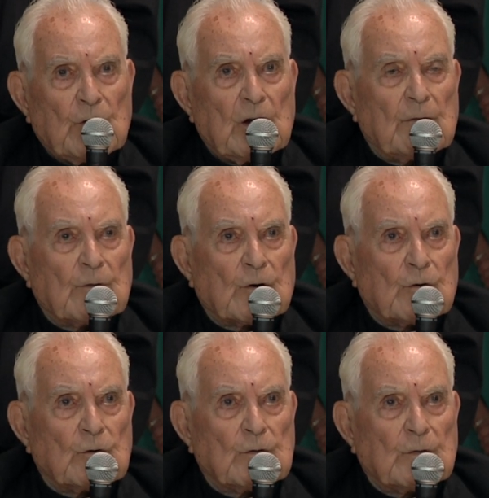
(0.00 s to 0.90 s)
You can have a
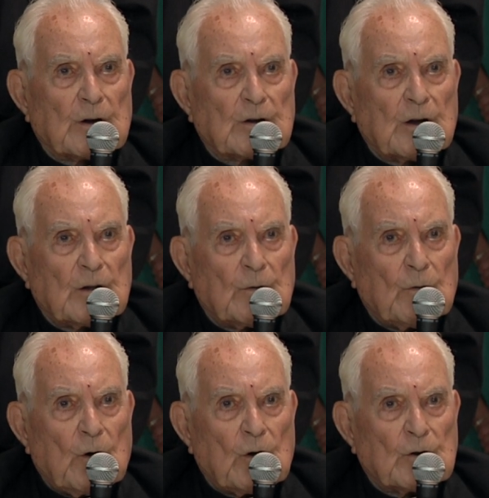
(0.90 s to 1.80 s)
crucifix on the
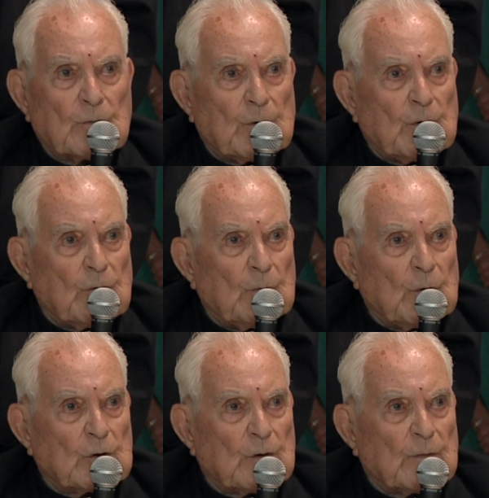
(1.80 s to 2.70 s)
wall, as we do at
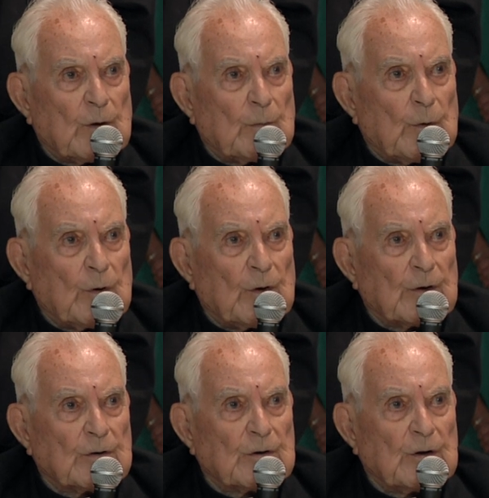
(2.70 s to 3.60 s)
most of our
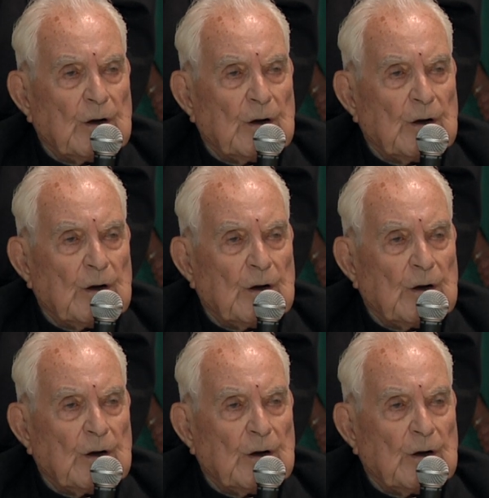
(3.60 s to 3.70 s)
buildings.